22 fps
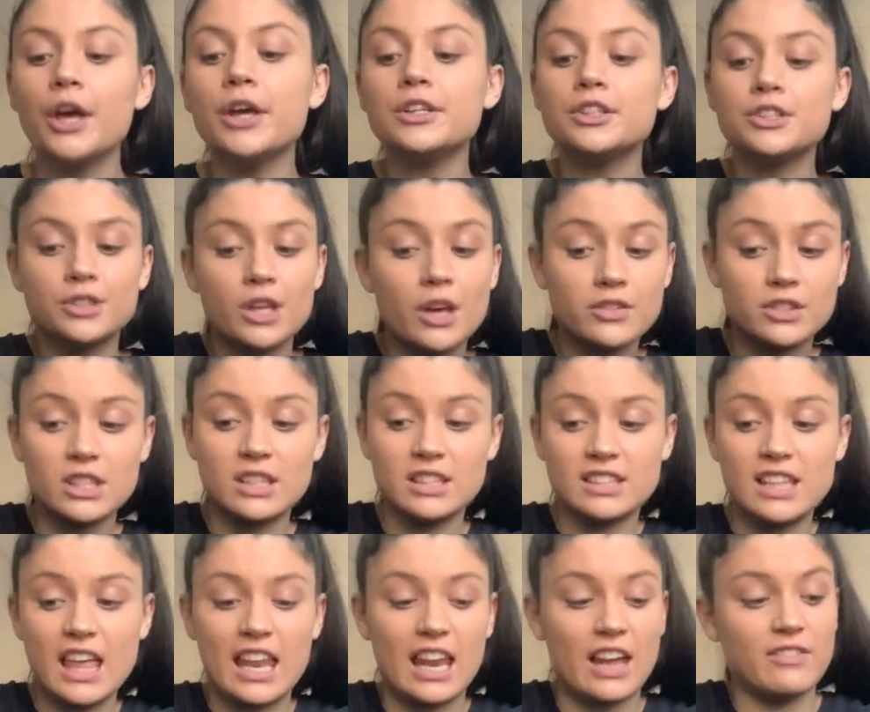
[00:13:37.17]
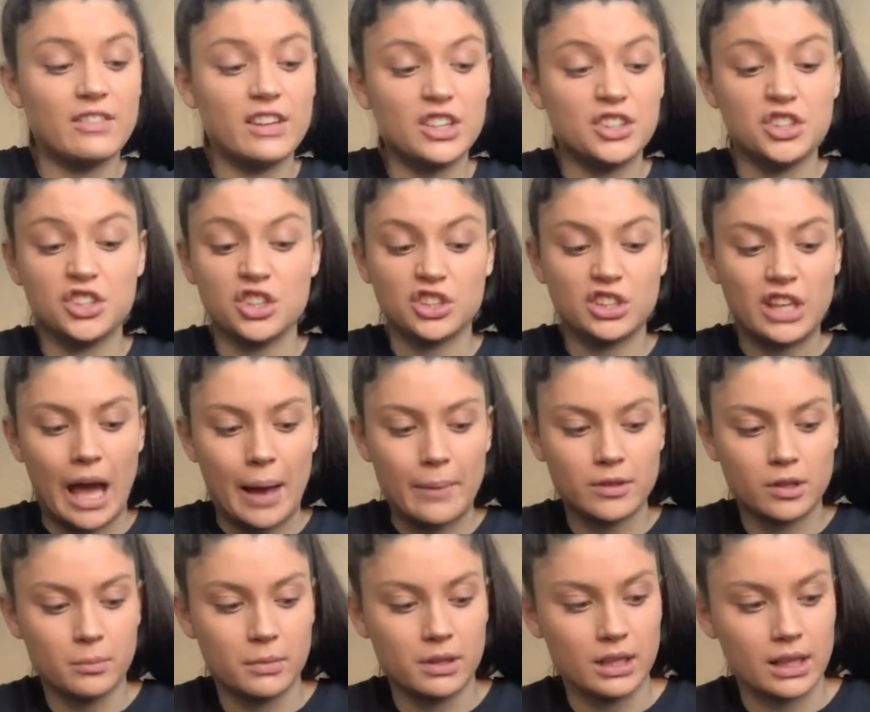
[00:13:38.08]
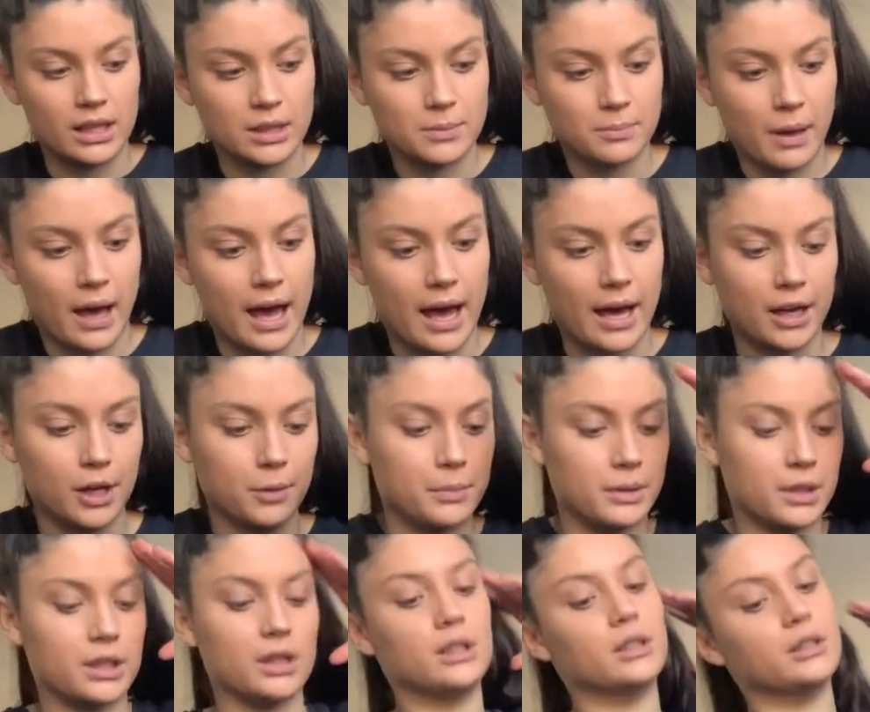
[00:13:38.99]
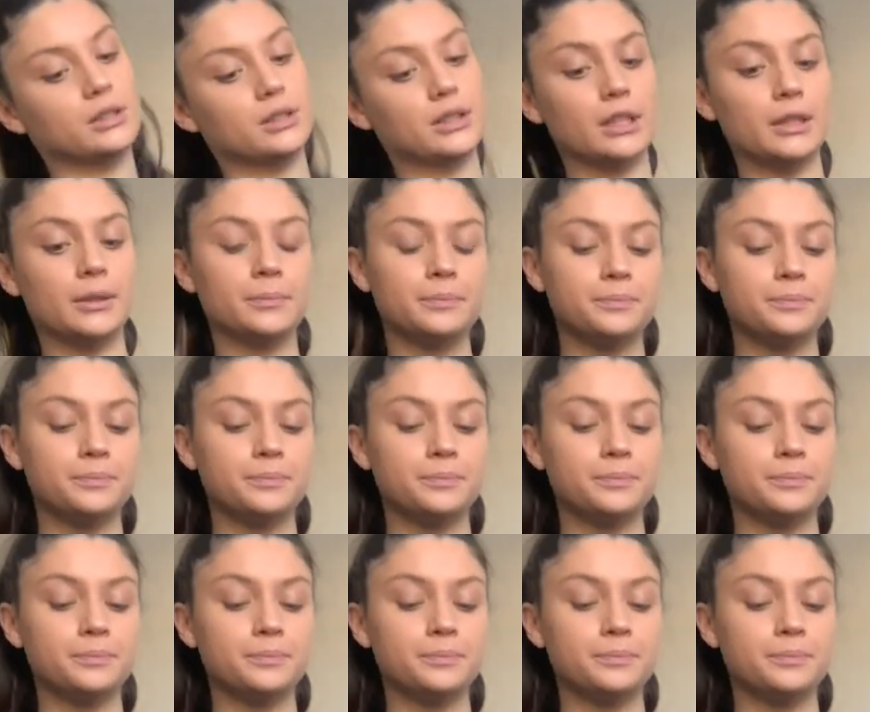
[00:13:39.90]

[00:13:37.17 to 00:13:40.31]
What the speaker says: So since then I've literally just kept them in this bag, because